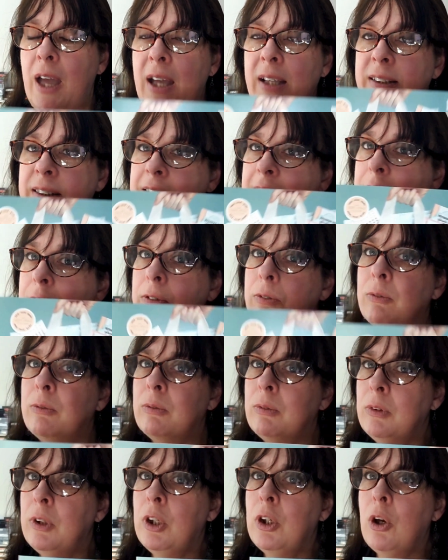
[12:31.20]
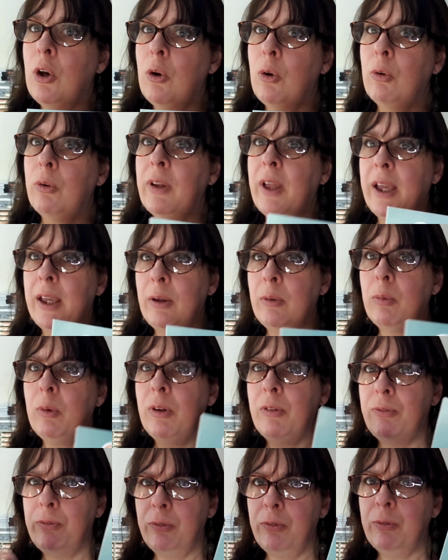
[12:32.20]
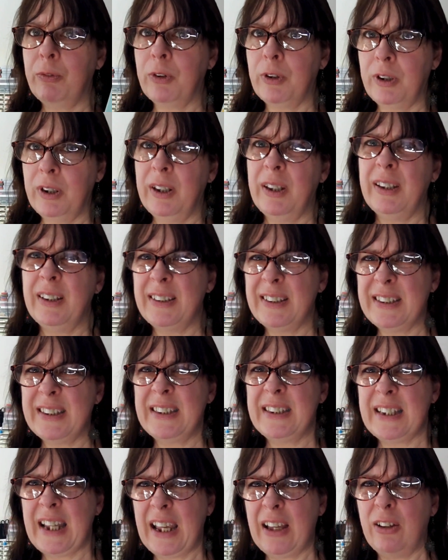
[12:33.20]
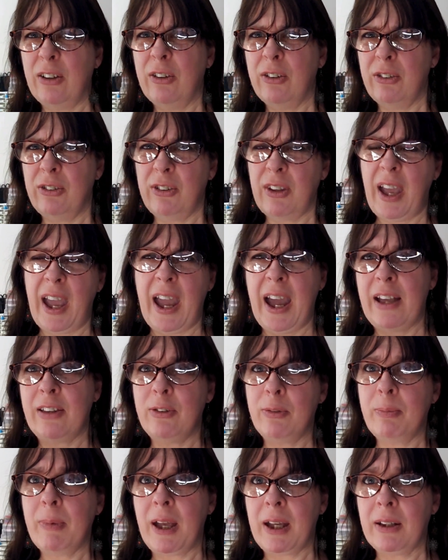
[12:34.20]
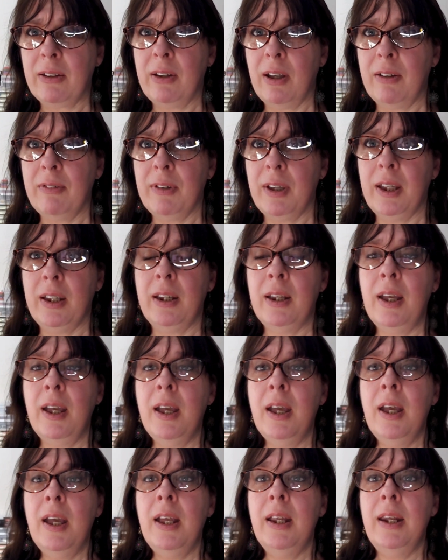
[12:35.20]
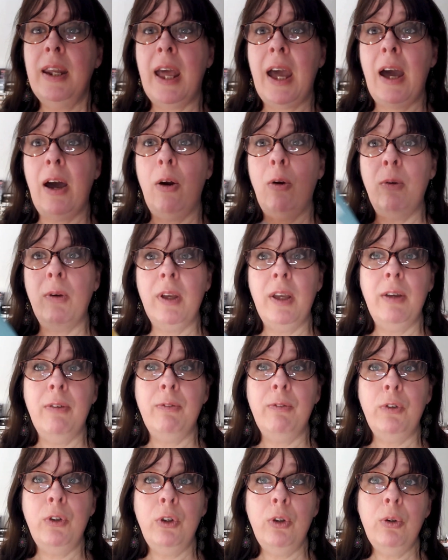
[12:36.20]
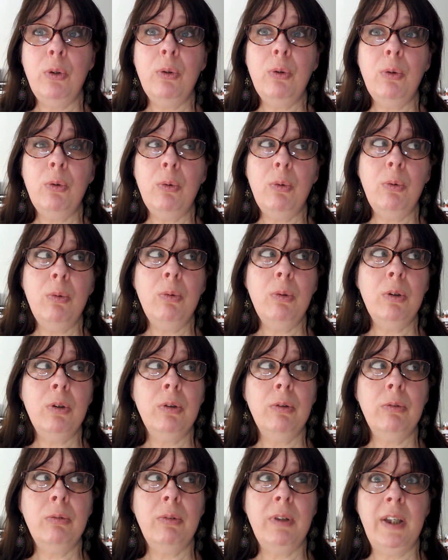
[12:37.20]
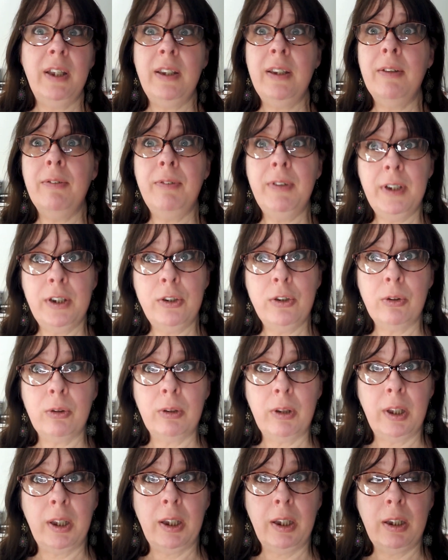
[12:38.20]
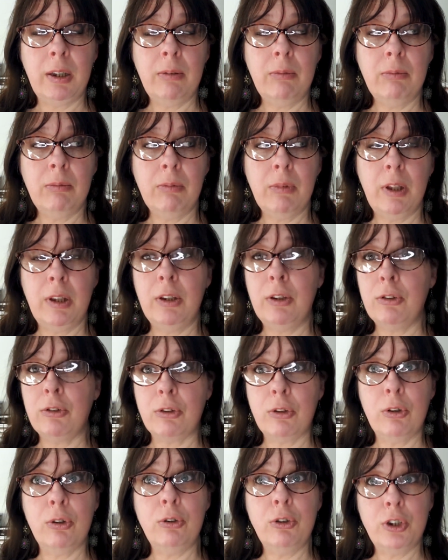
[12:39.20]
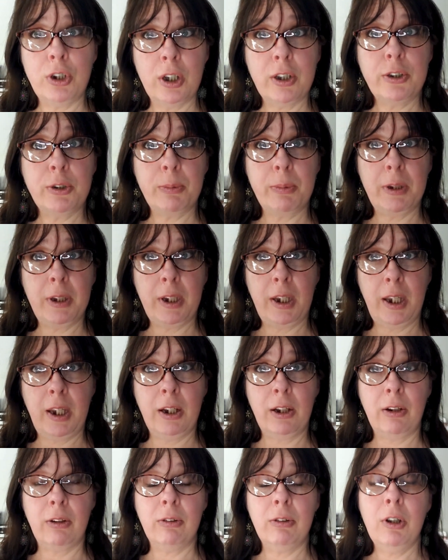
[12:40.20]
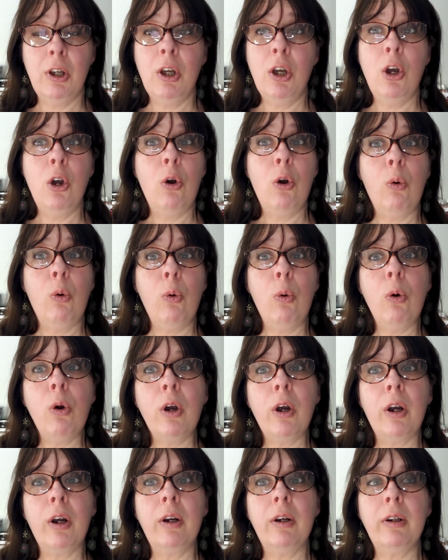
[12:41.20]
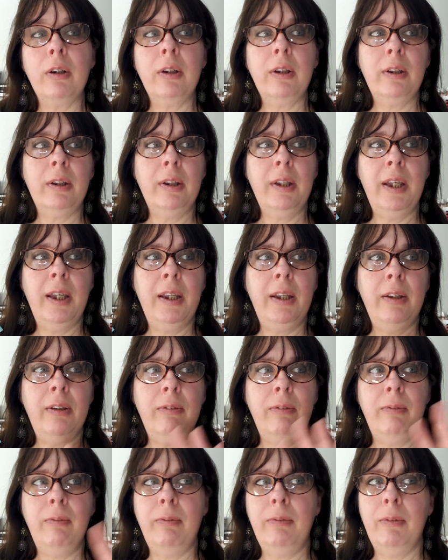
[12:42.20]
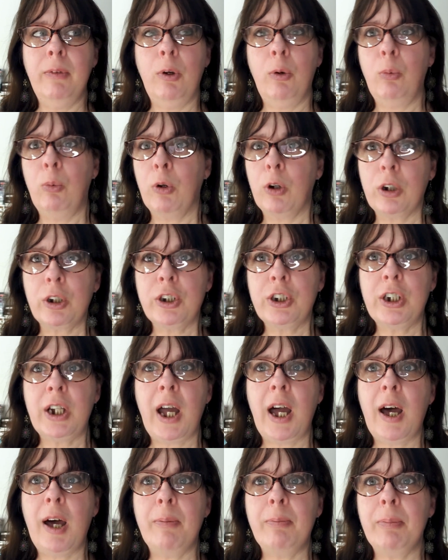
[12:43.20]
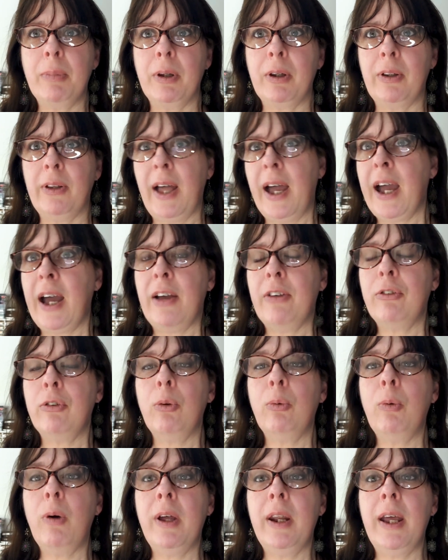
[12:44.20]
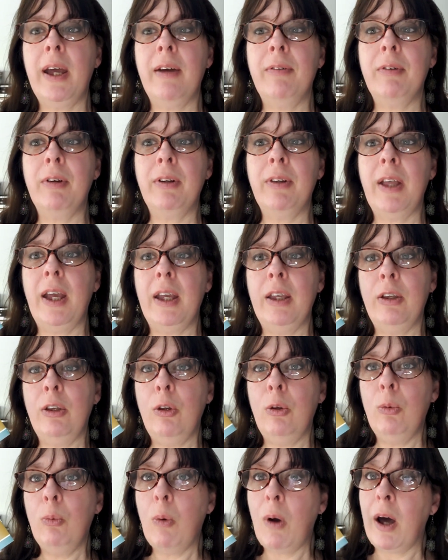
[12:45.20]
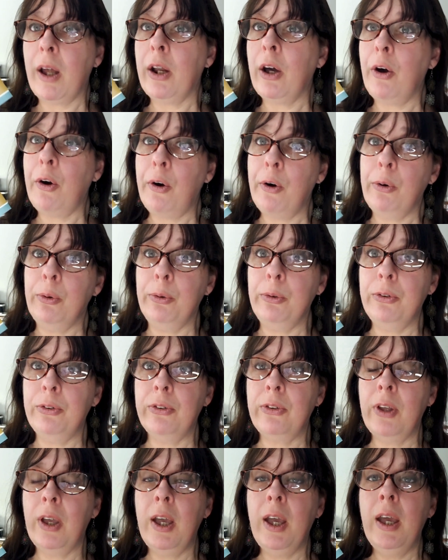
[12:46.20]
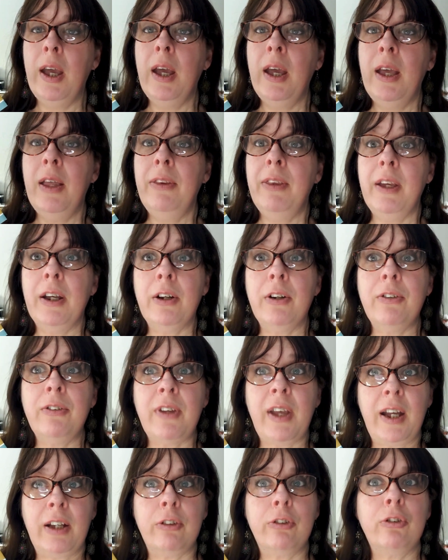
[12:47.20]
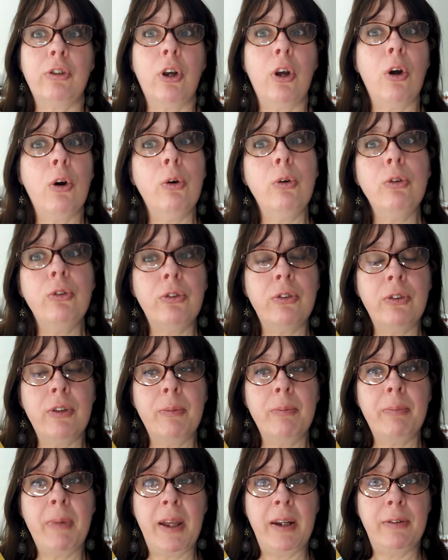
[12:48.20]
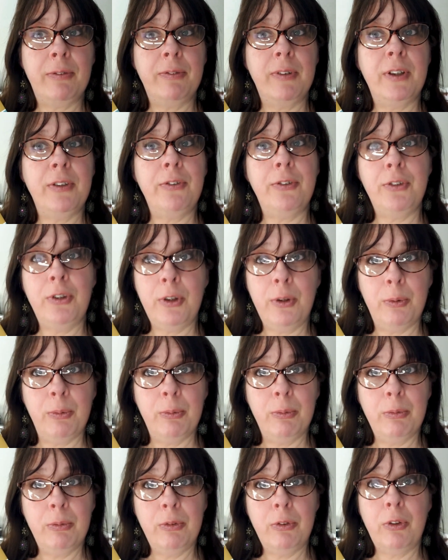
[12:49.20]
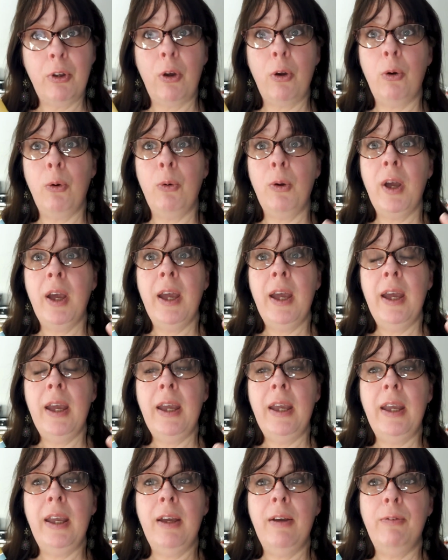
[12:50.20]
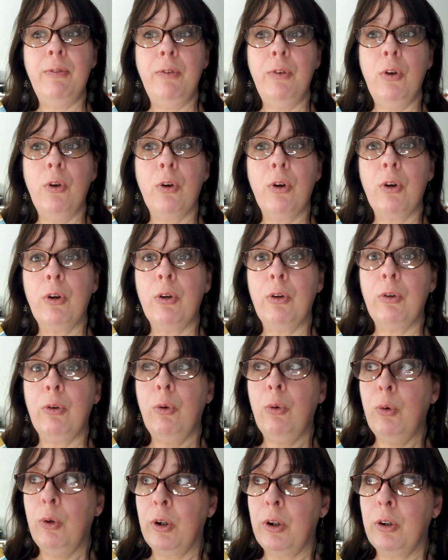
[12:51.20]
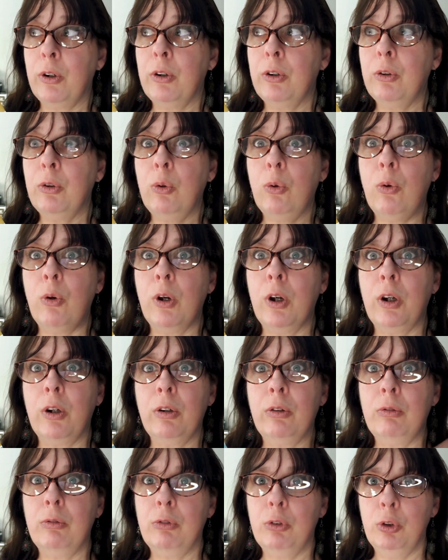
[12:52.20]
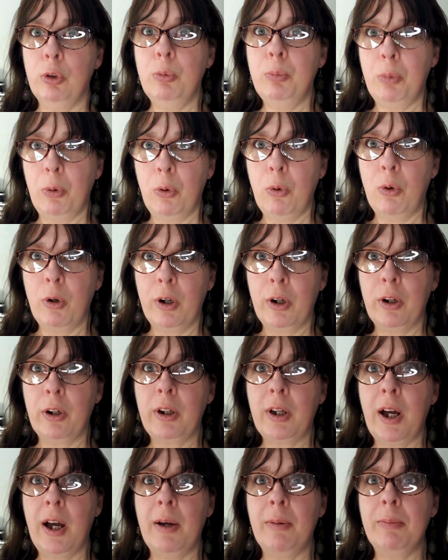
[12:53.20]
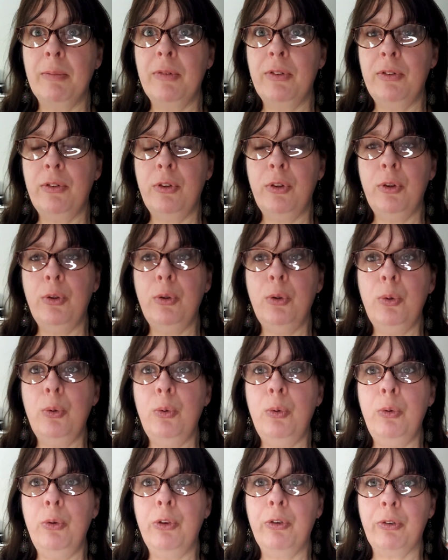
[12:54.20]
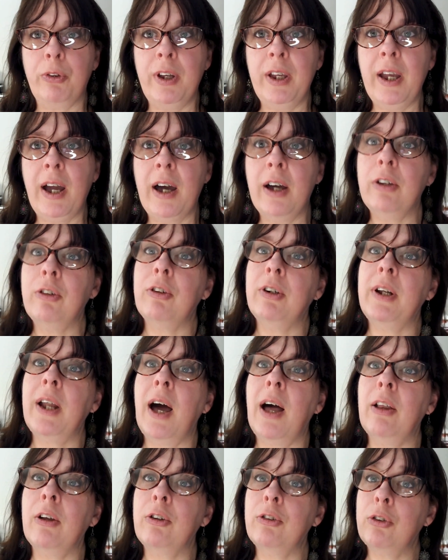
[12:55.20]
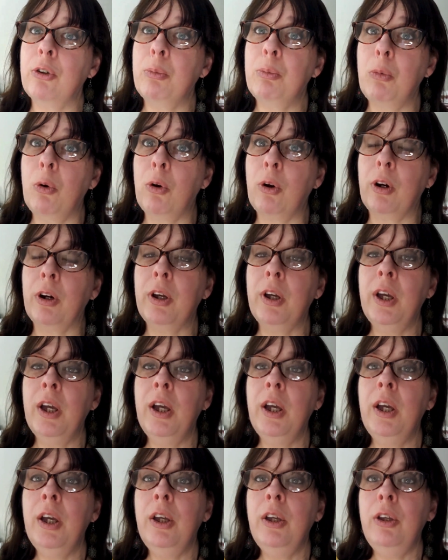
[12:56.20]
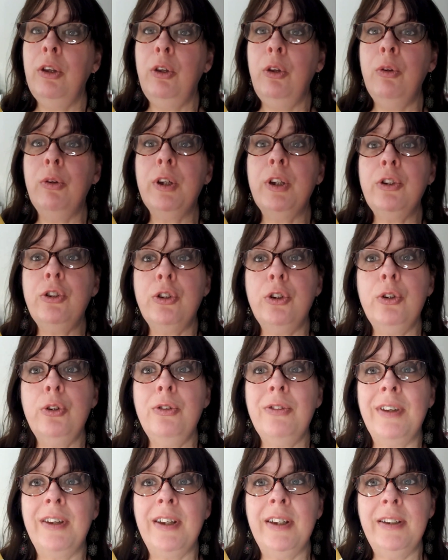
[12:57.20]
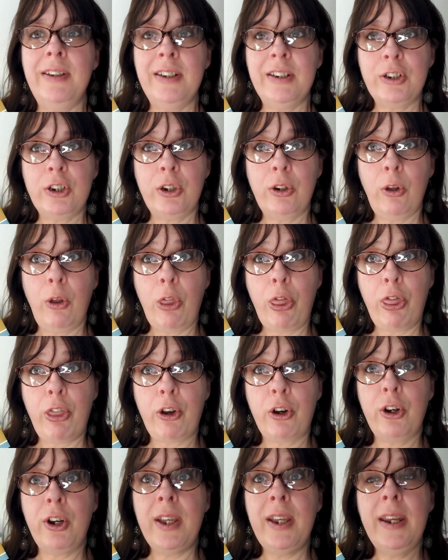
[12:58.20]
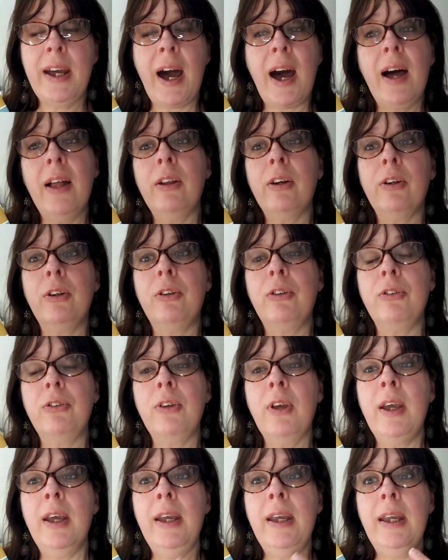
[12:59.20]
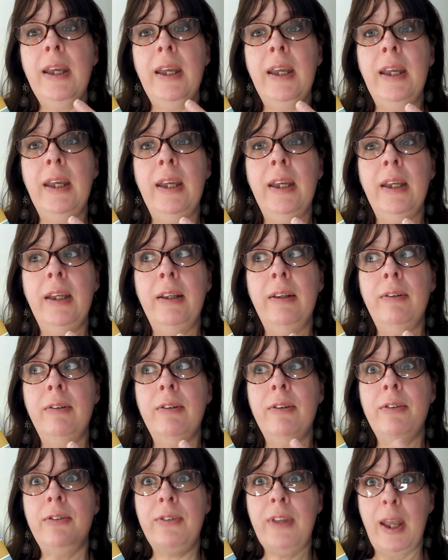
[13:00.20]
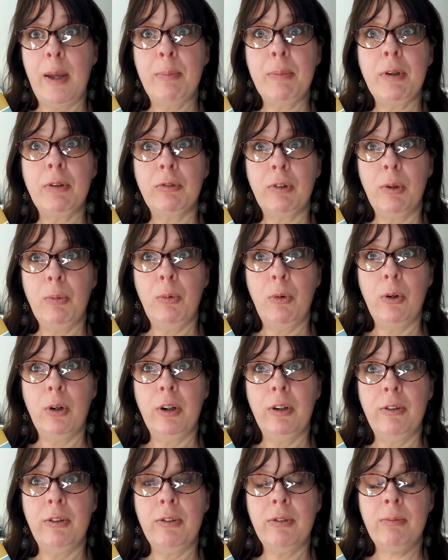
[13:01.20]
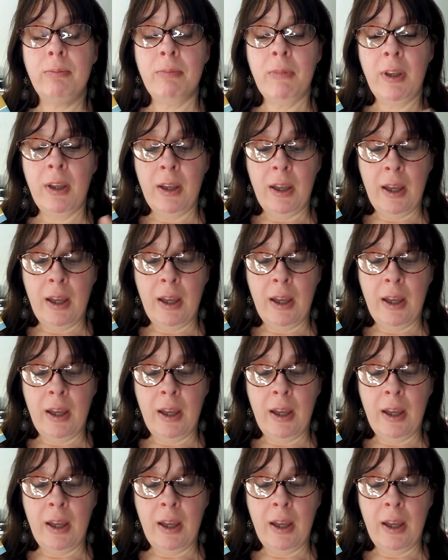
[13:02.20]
that's, like in the sales aspect of it. Now, if you individually, and there's no judgment here, or in a workshop, a class, or whatever that you want to host, there's extra host benefits too. So if your order or group order comes to $300 or more, you can choose an additional $30 in Stampin' Rewards.